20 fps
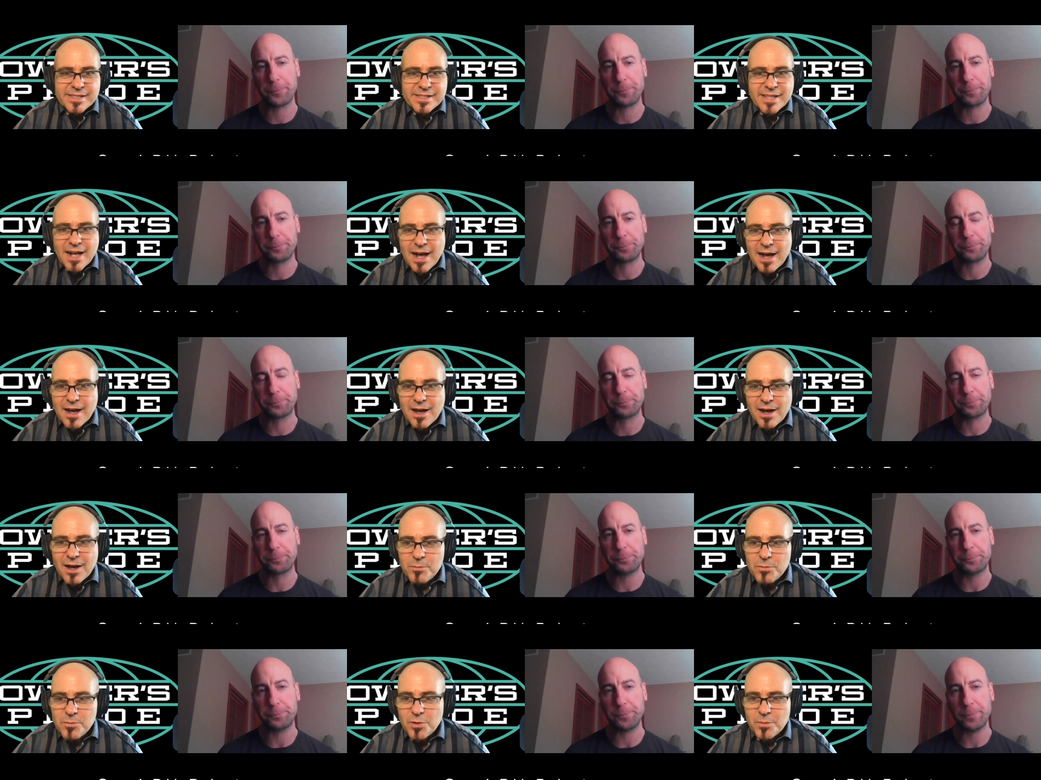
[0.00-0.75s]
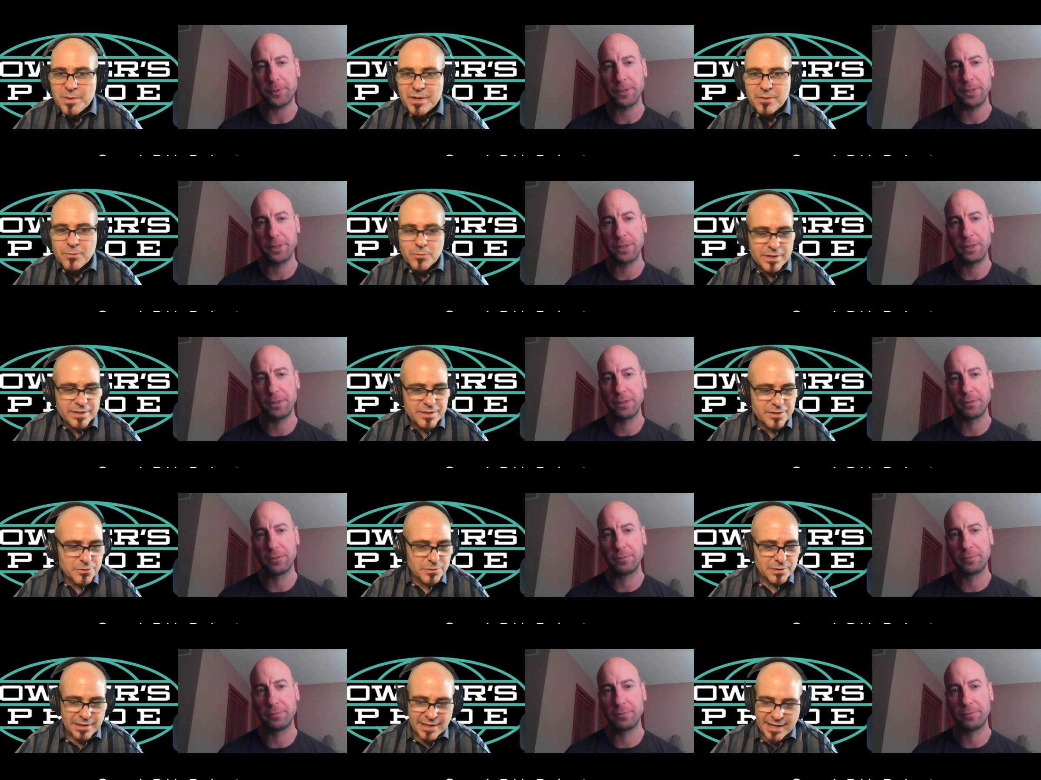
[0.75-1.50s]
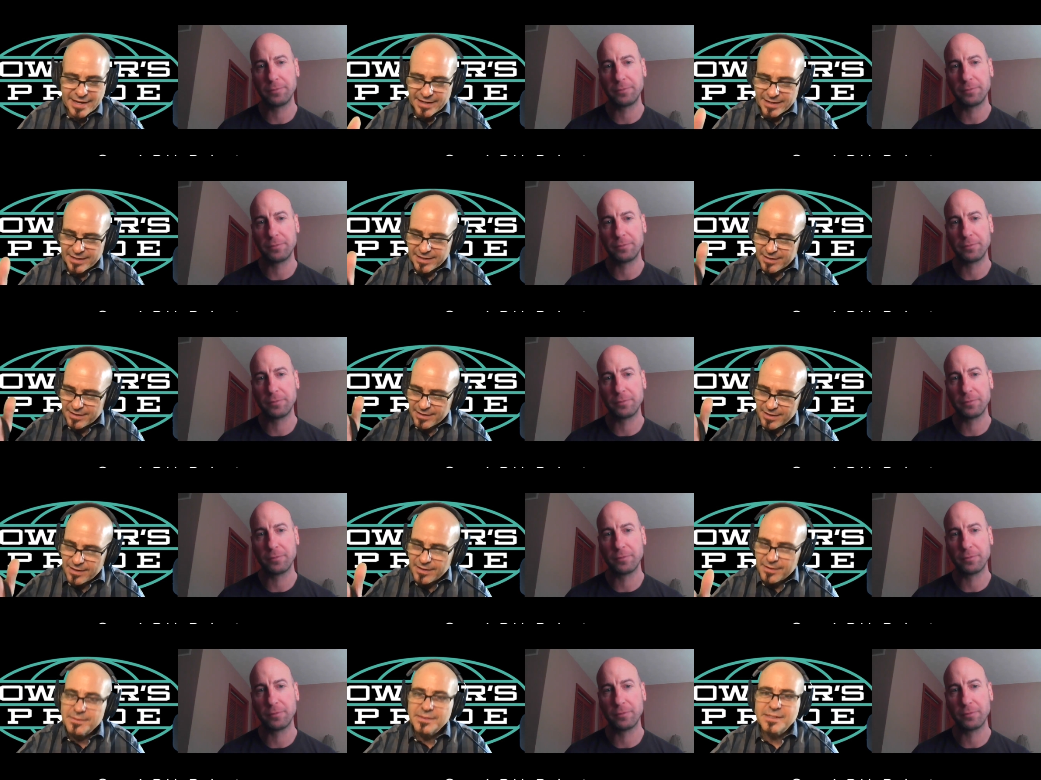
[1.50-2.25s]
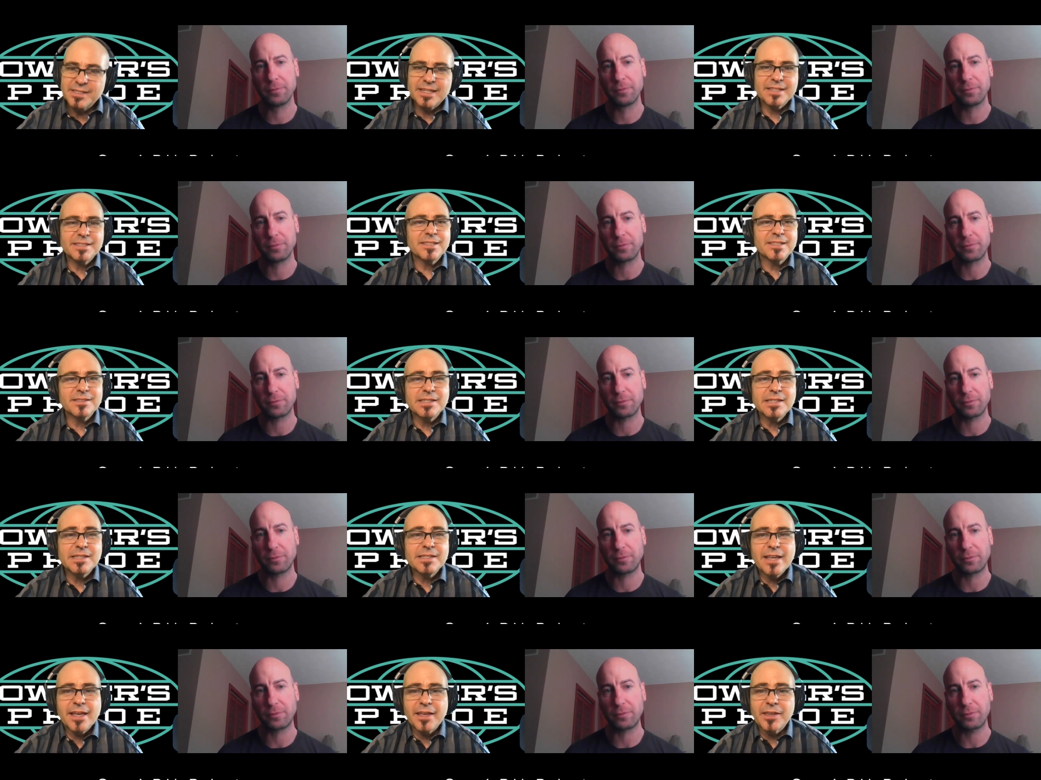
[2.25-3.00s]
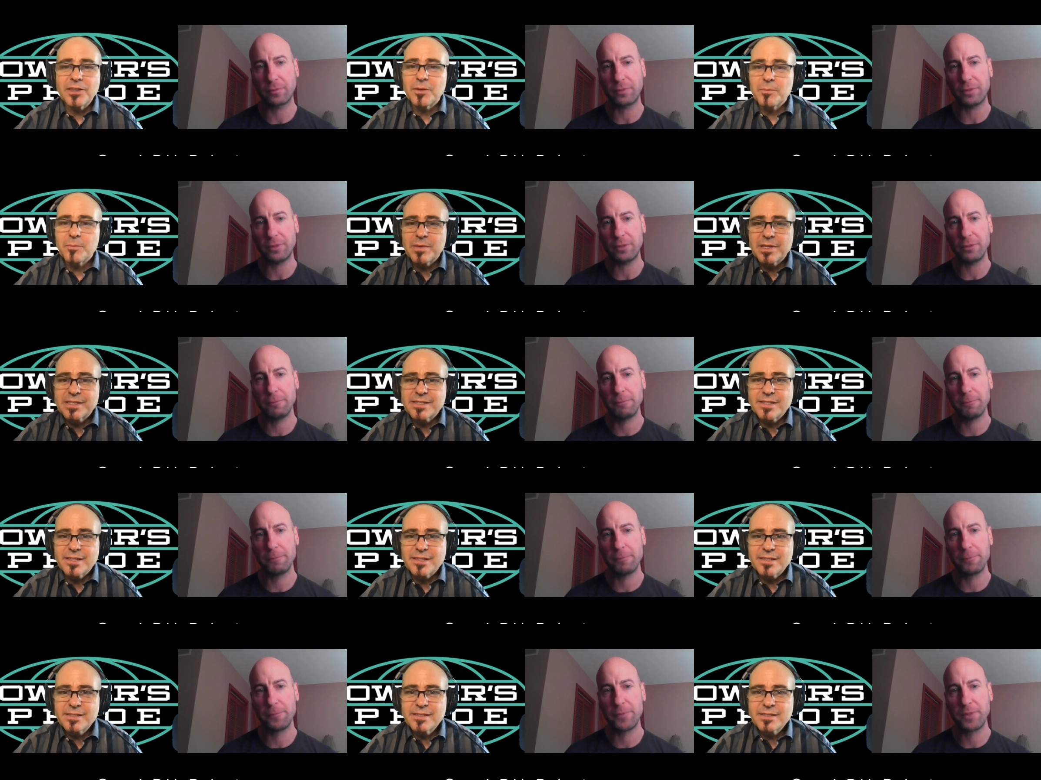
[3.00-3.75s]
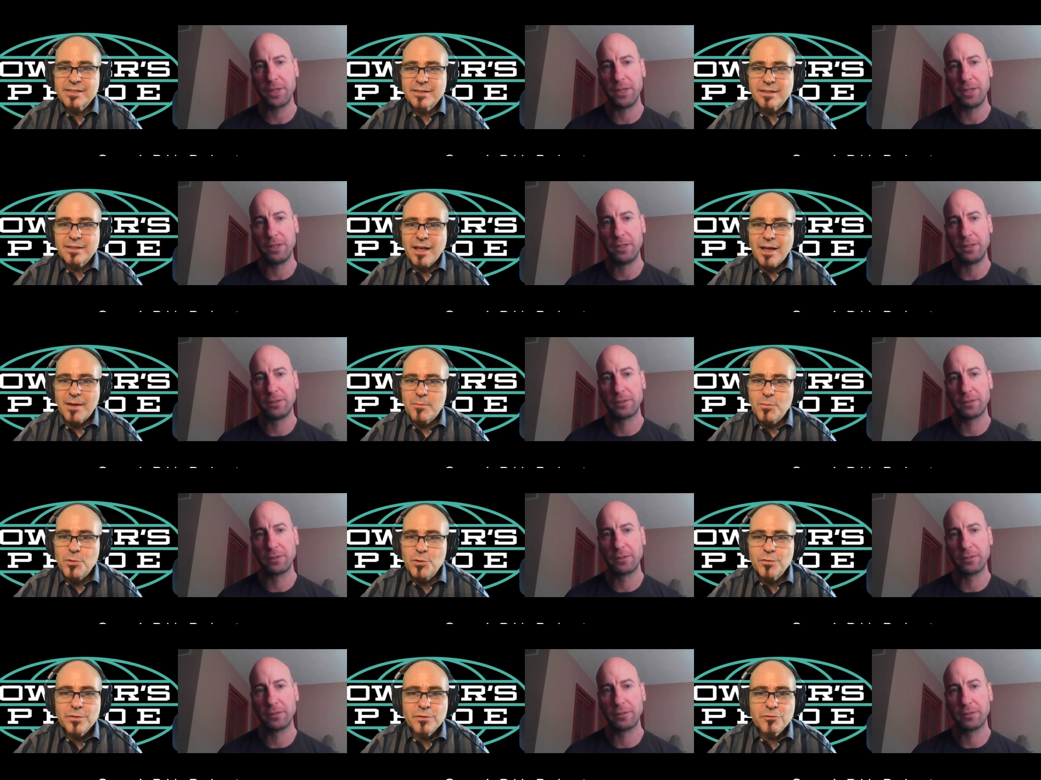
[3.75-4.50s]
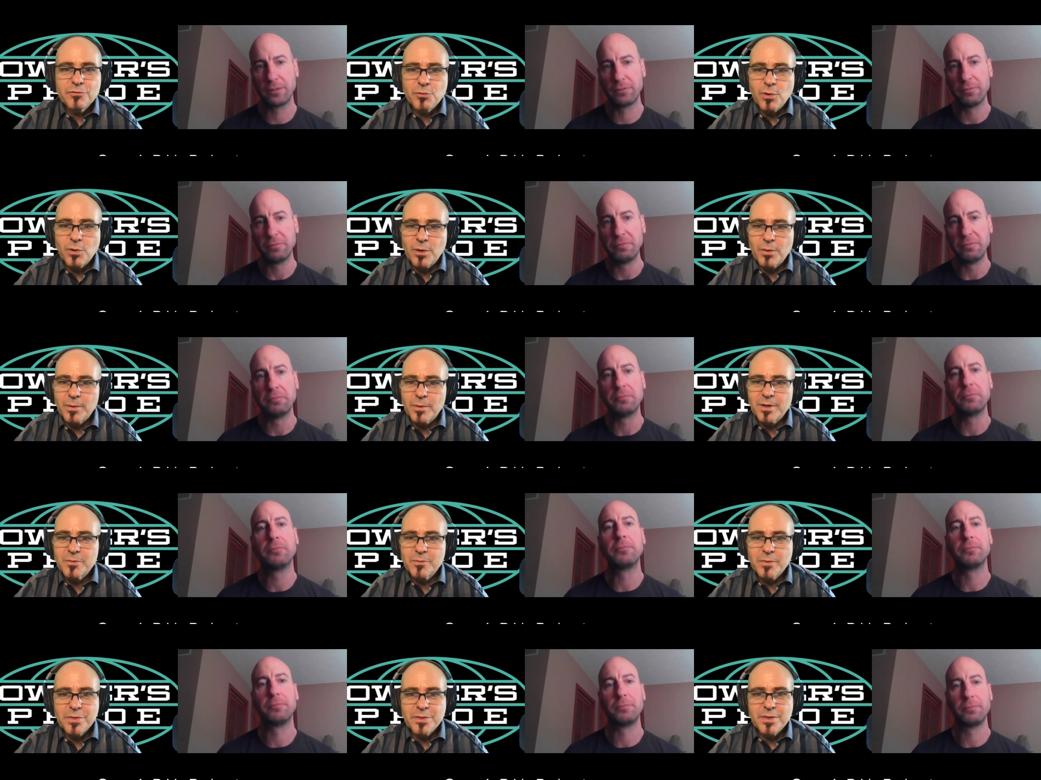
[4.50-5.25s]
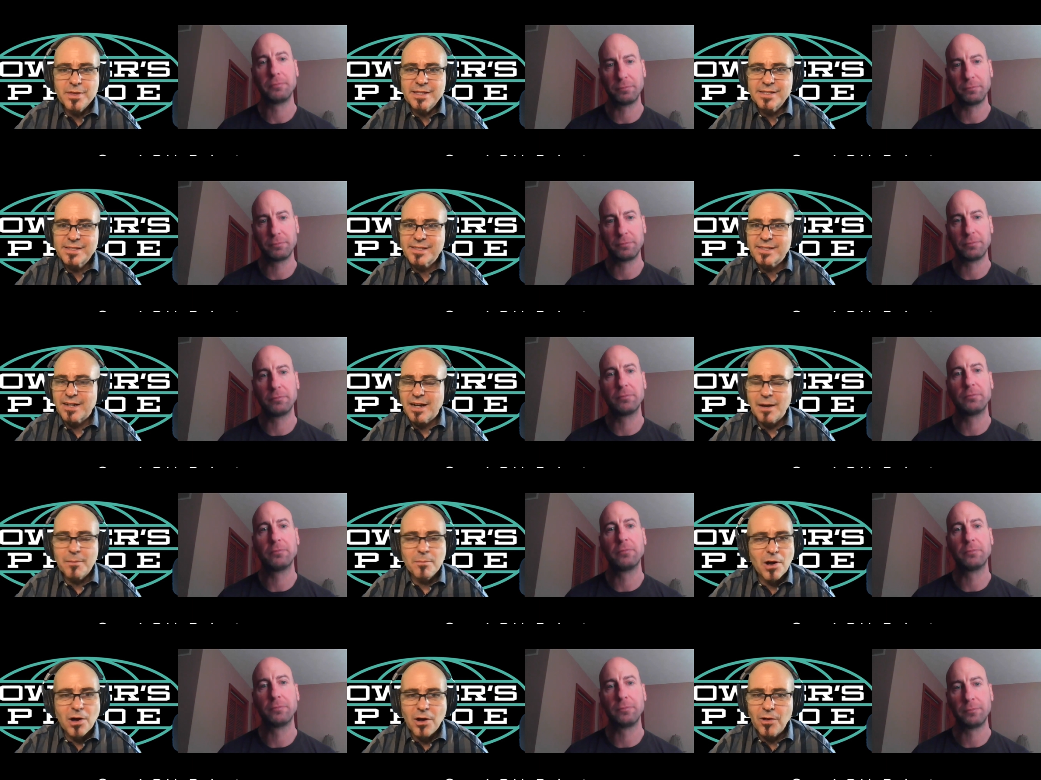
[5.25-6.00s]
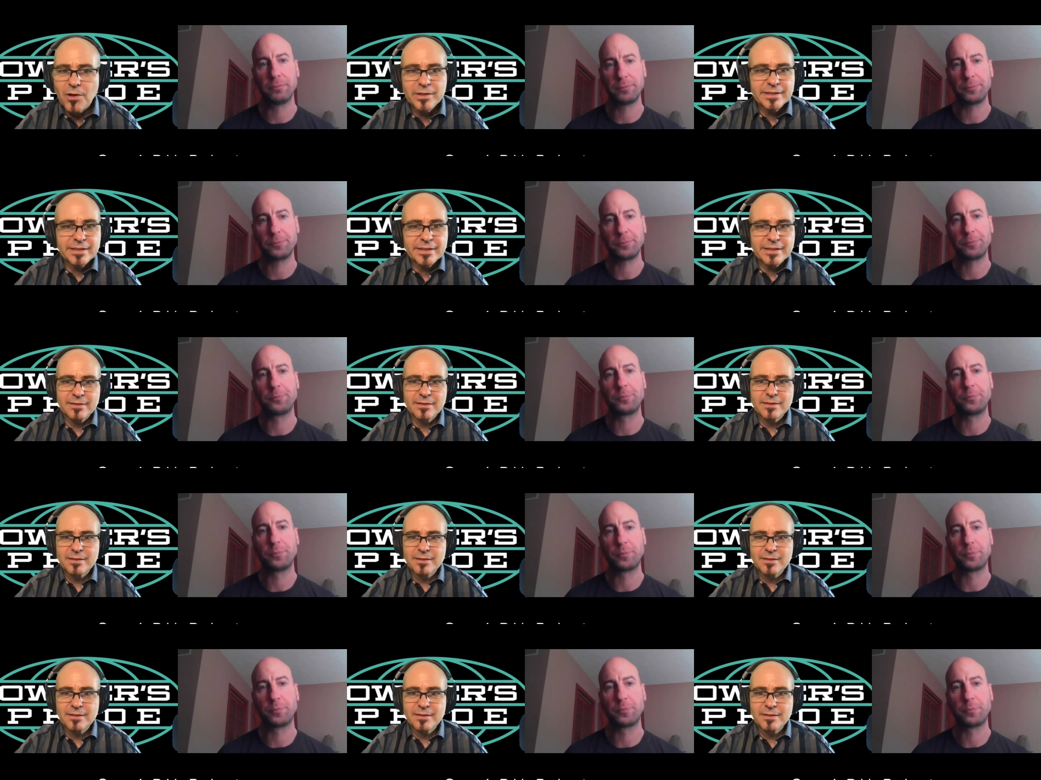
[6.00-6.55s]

Speaker 1: the aha moment when you were like, "It's a detailing business. I'm moving forward with this, and I'm all in."